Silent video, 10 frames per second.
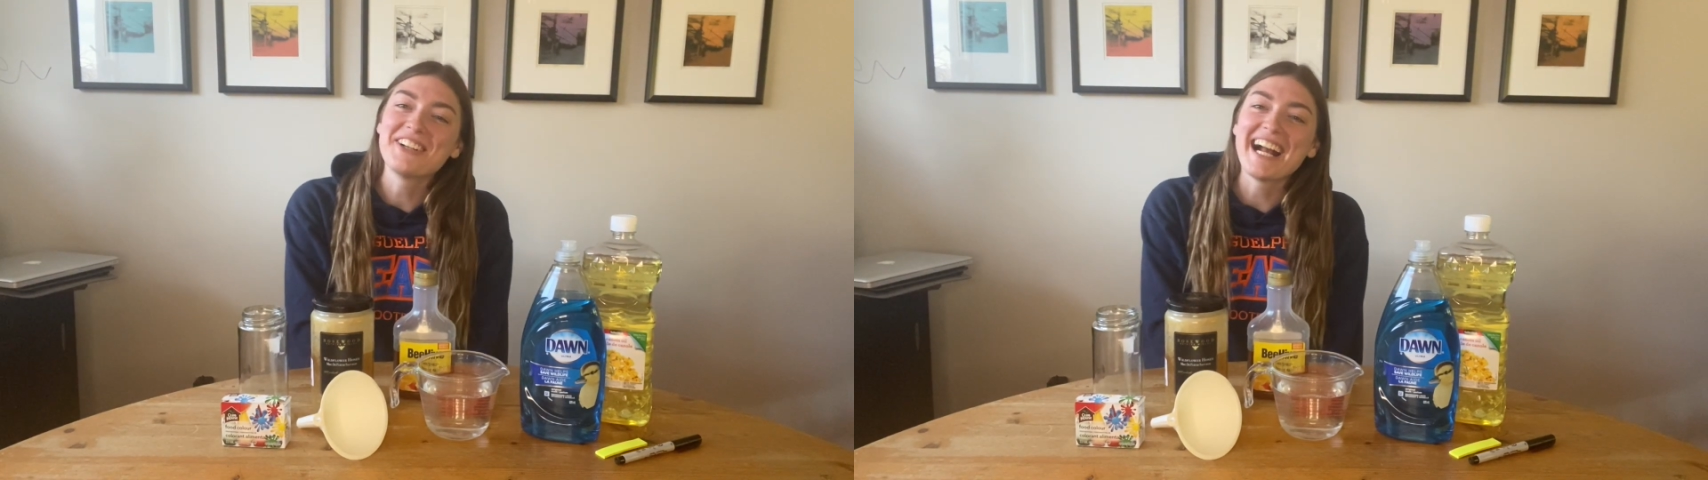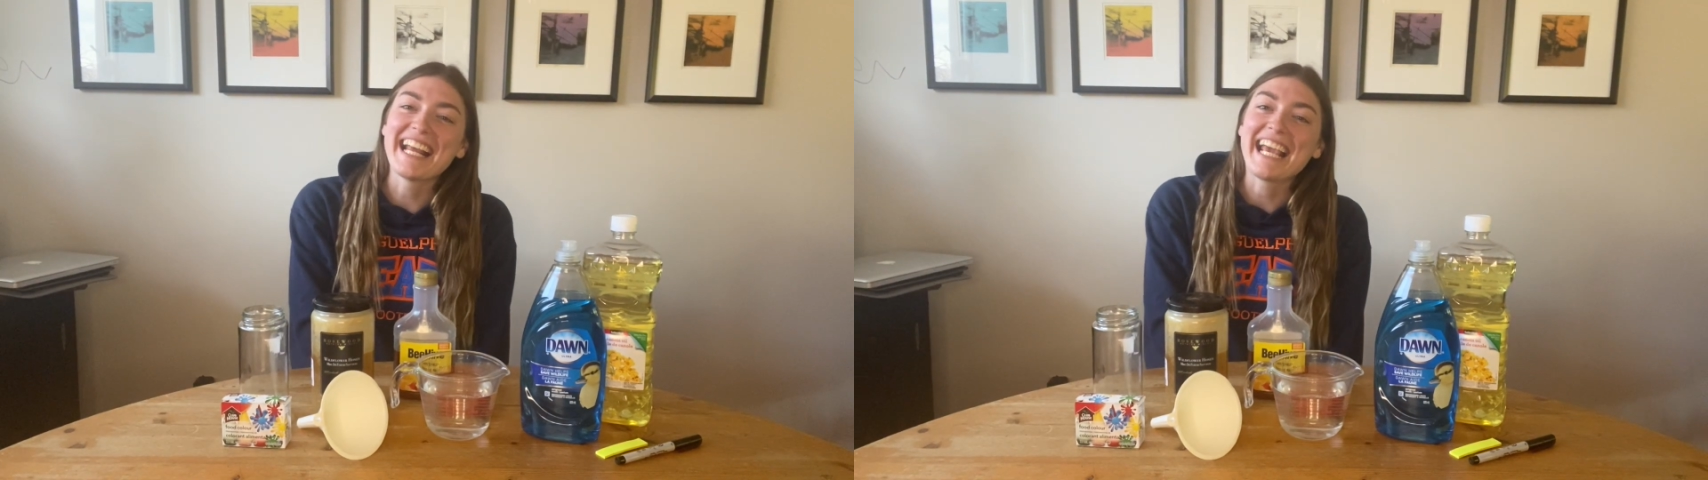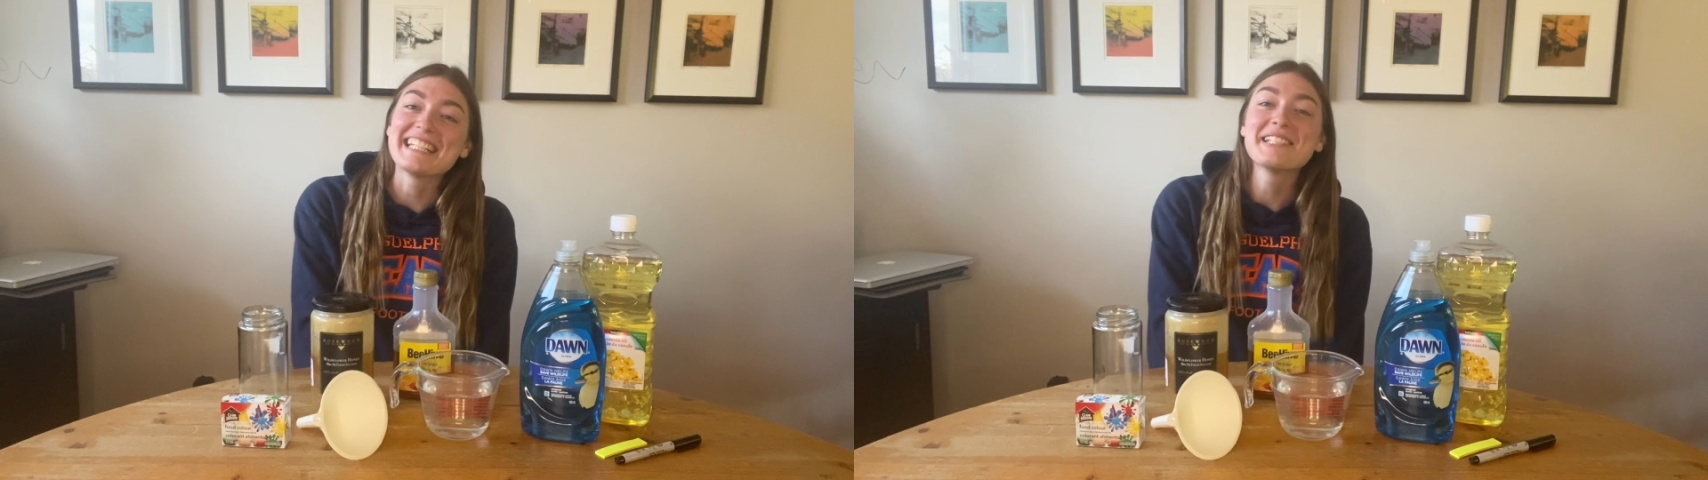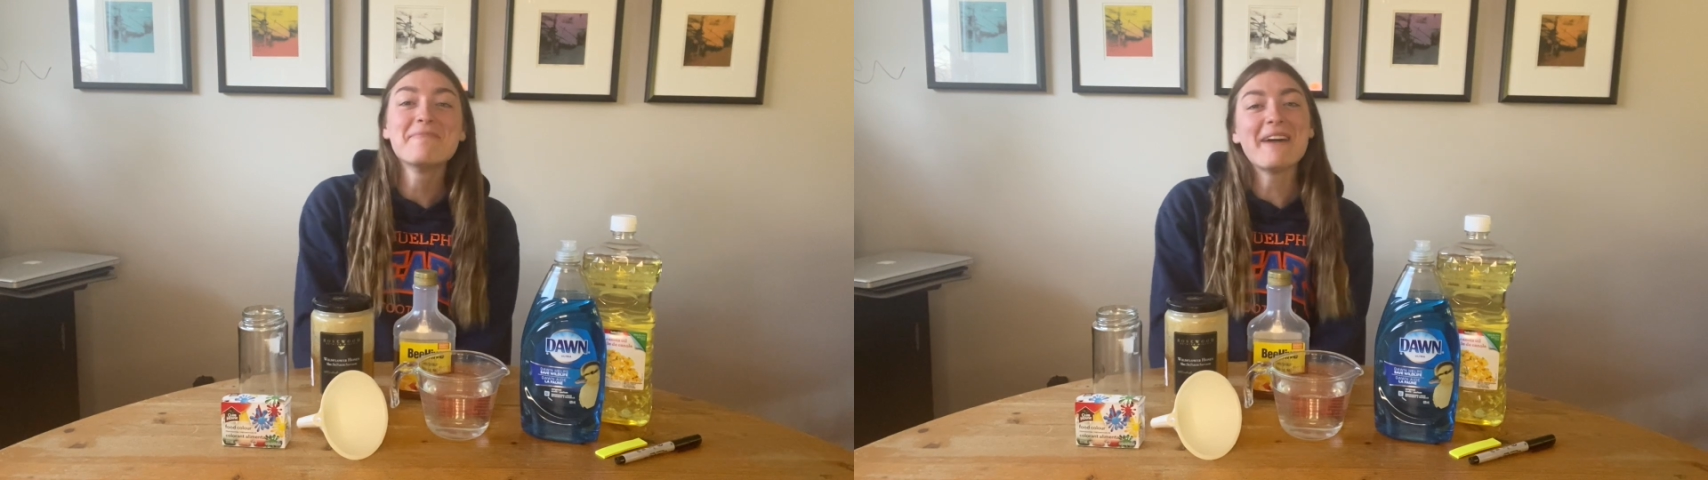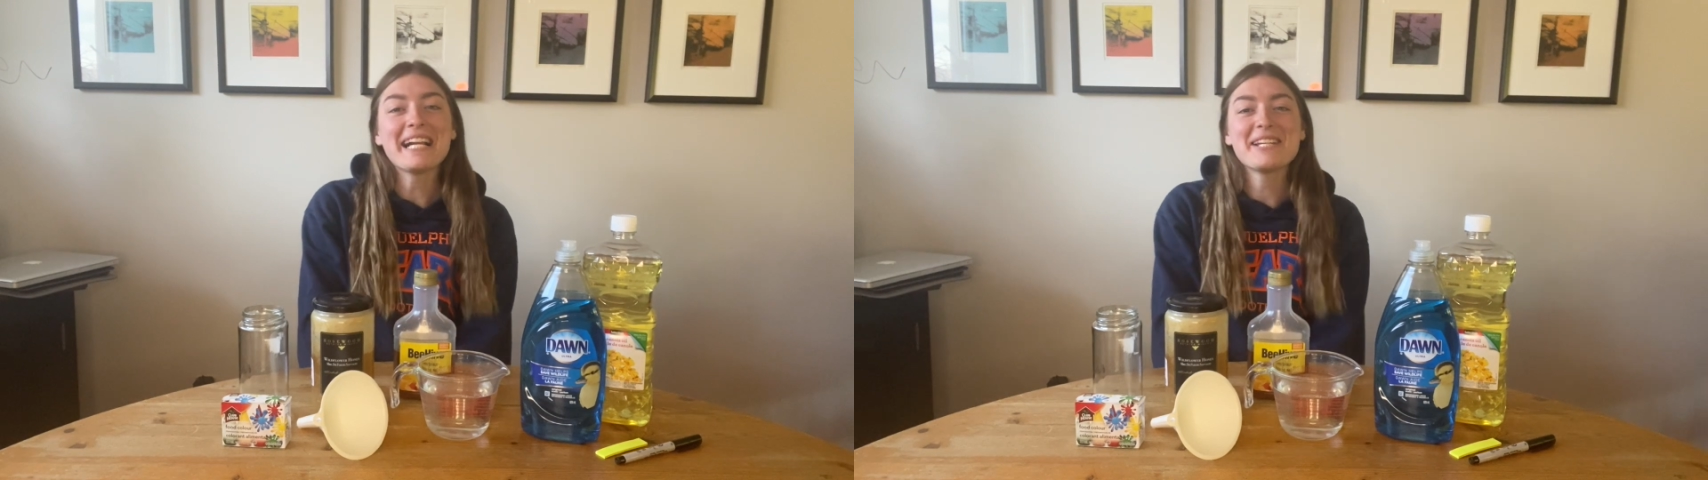Fridays.
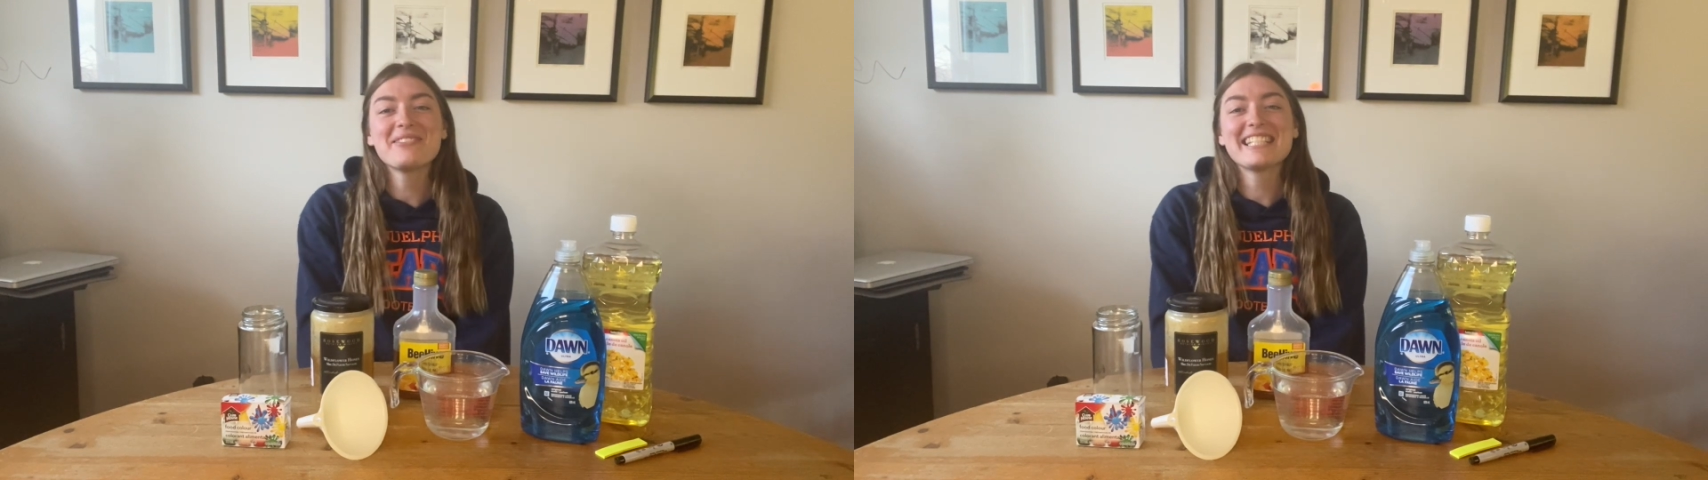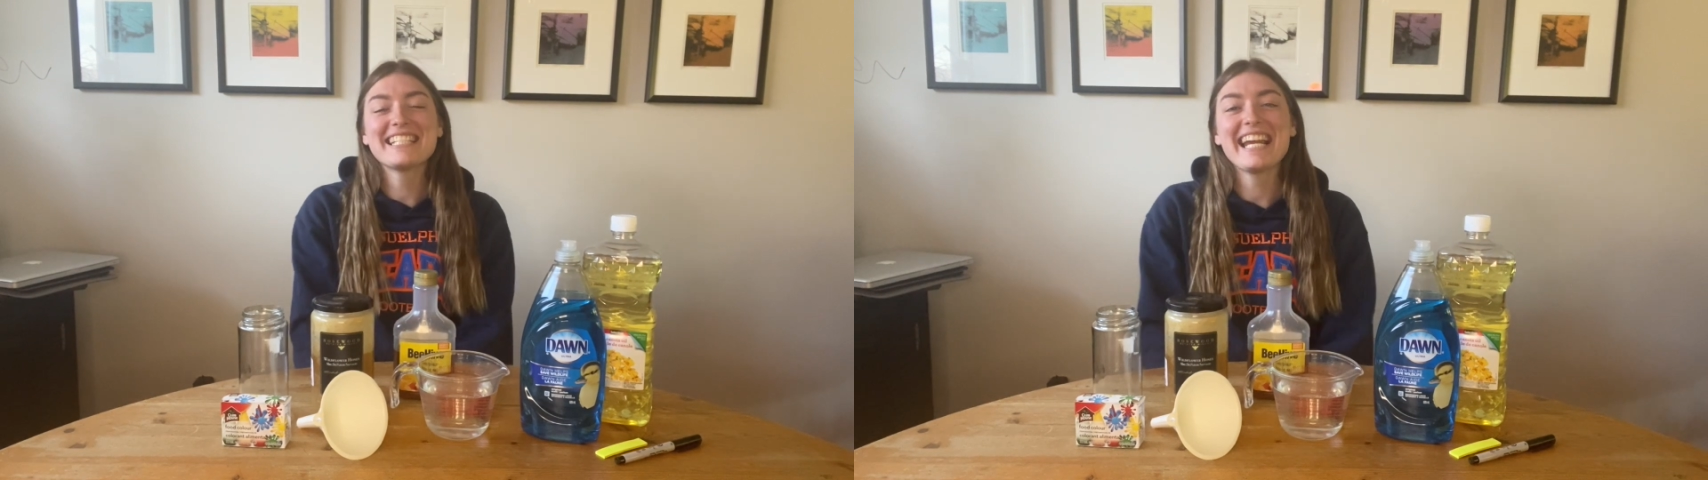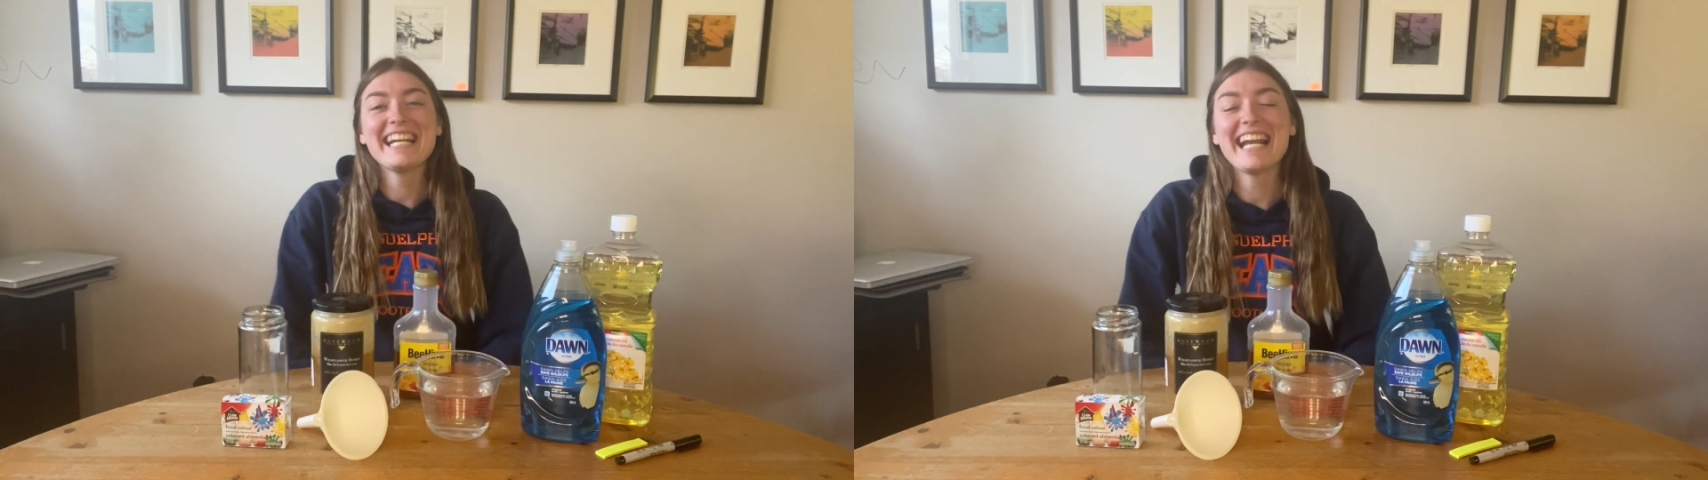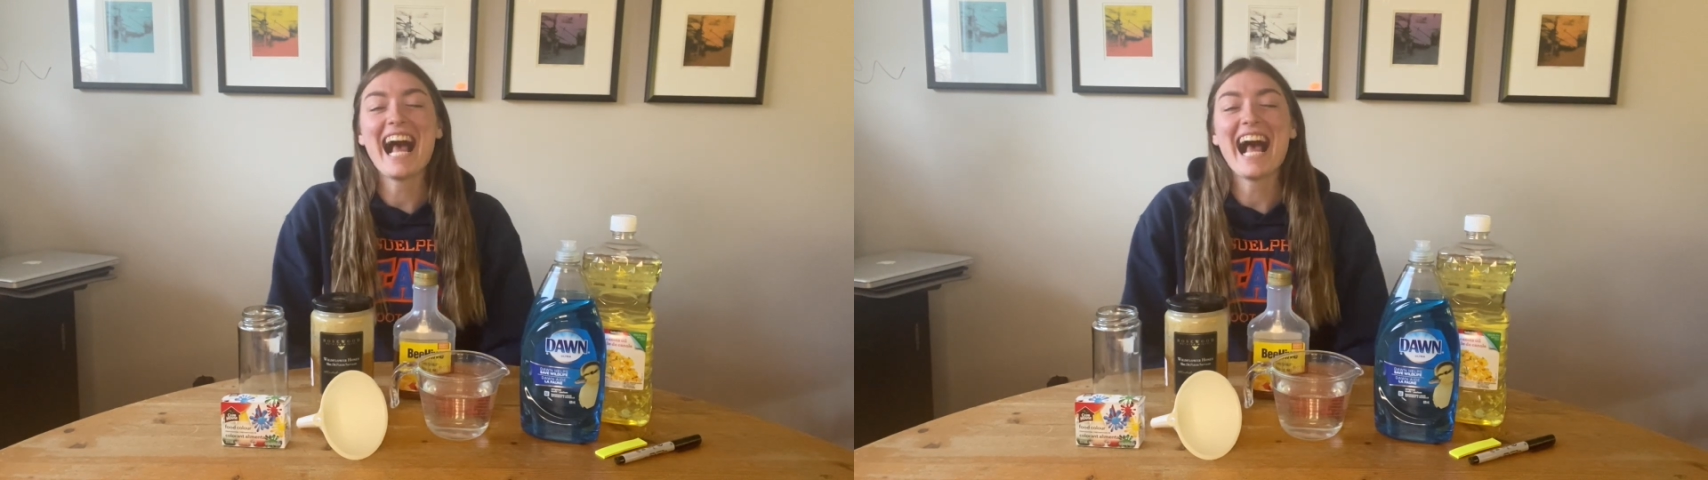My name is Jane and